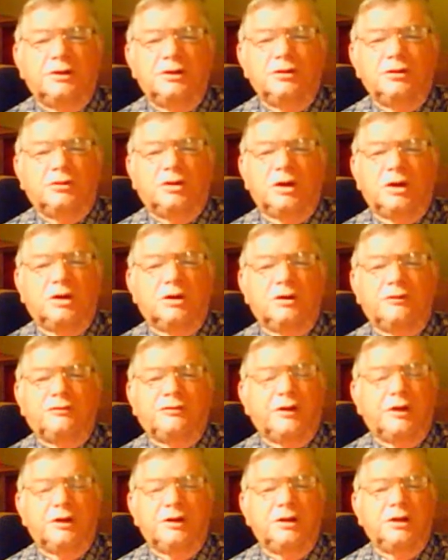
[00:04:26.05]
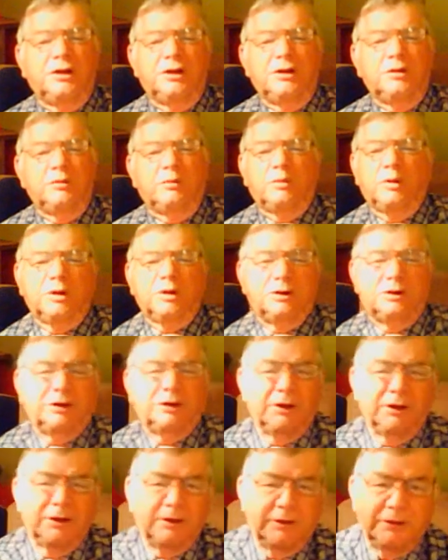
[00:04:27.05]
You can't hardly find it anywhere
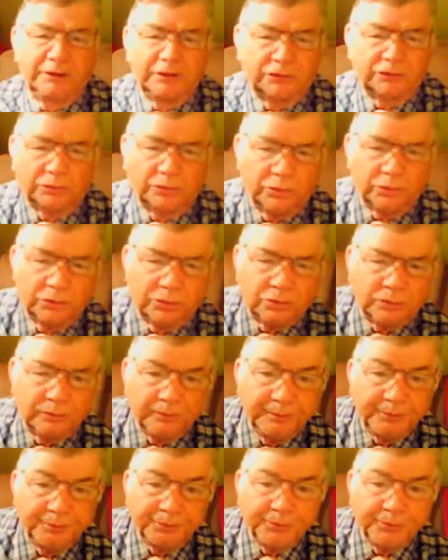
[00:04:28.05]
today in this world.